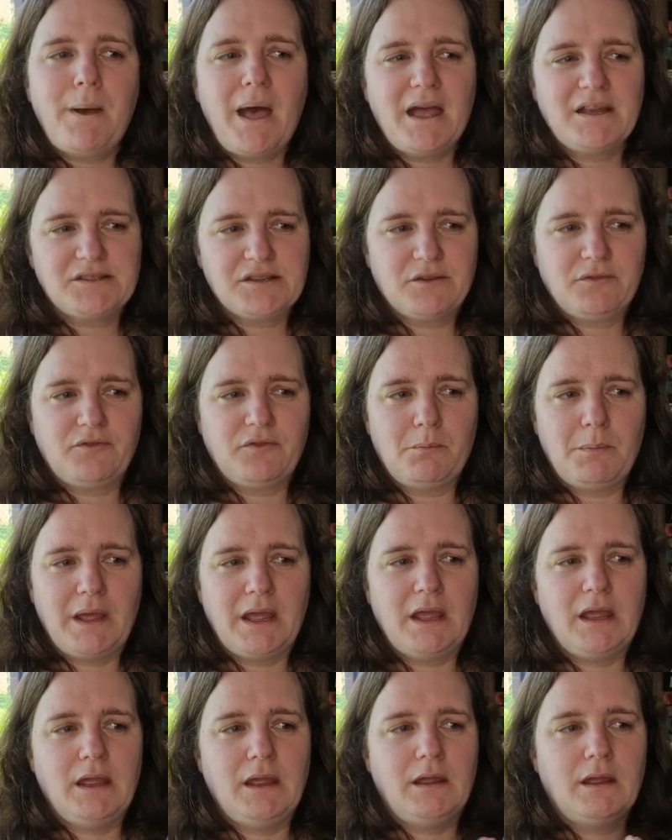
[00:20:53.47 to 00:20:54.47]
better for
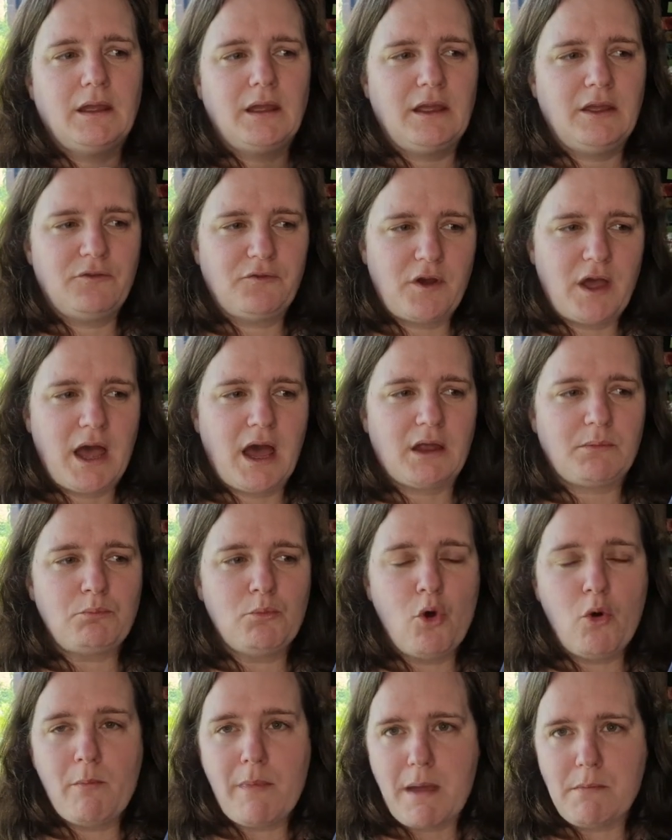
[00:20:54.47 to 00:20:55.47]
me if I had
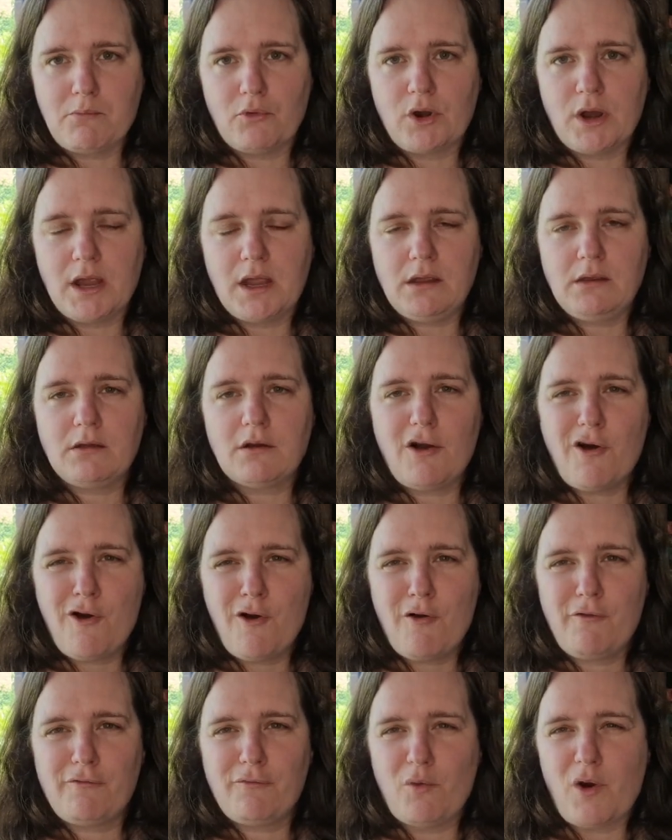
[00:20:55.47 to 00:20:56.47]
more memory
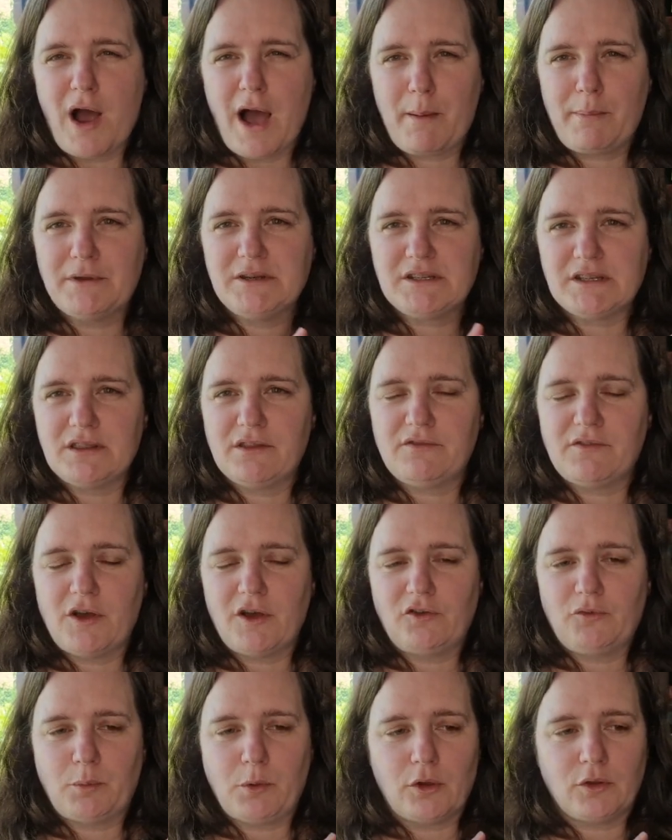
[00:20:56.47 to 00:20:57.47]
of what happened in the
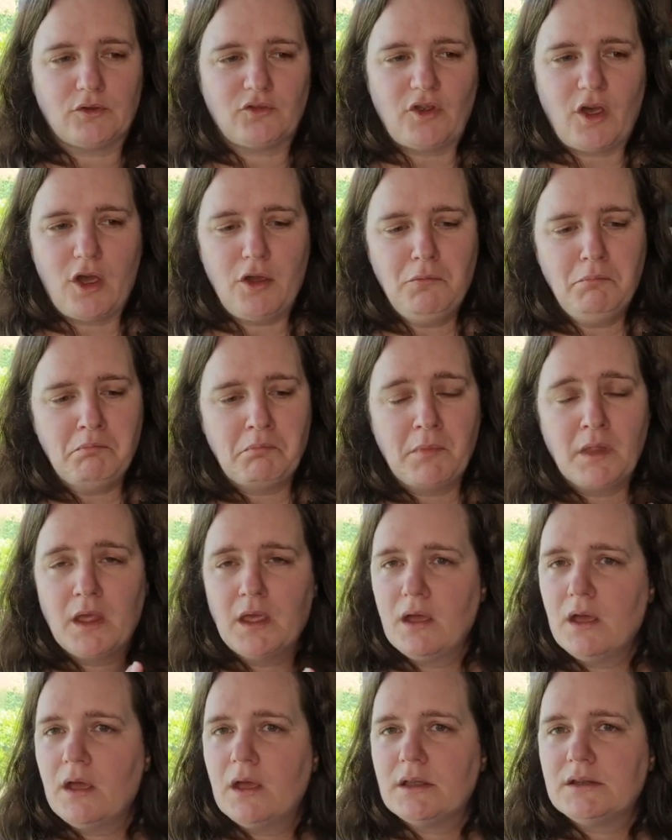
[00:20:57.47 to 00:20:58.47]
first book. So,
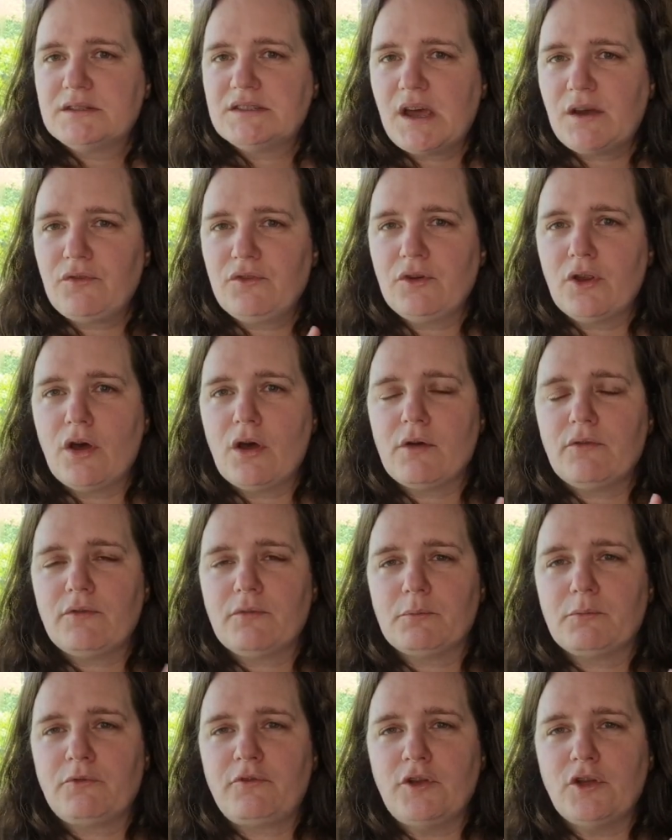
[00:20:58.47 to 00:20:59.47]

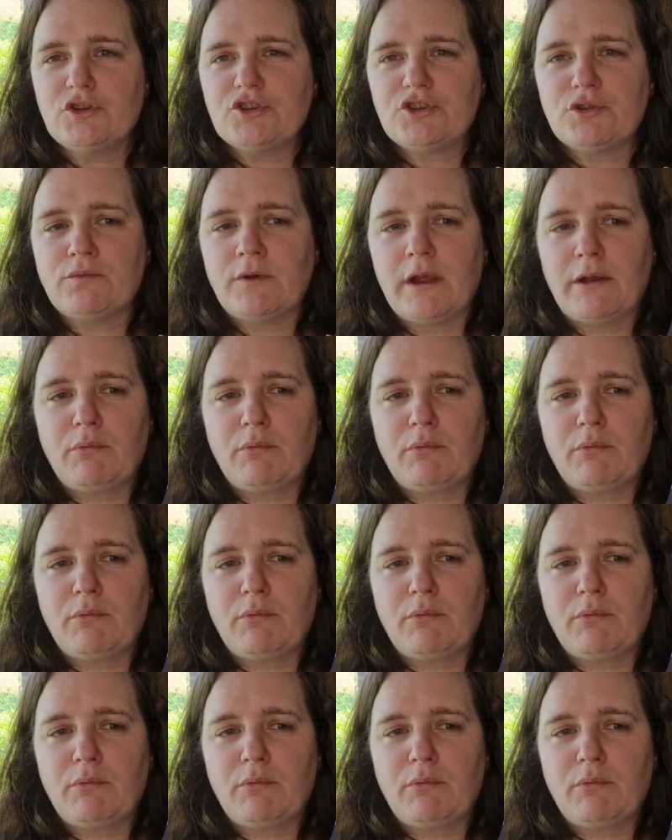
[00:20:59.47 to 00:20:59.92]
definite future